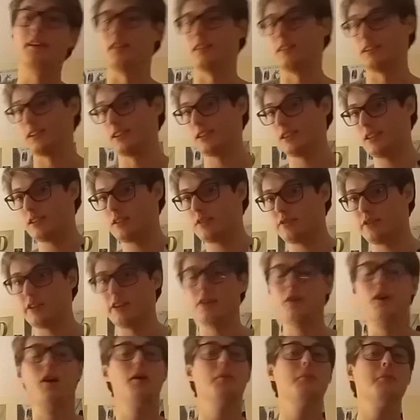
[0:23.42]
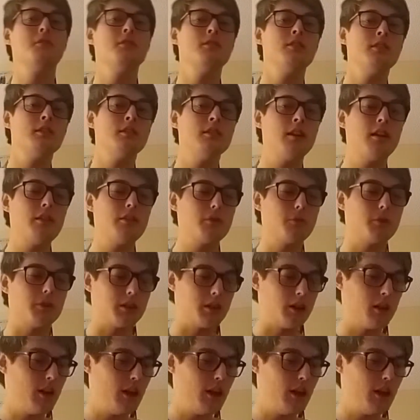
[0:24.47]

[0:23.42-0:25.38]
Not in this video, but in another one.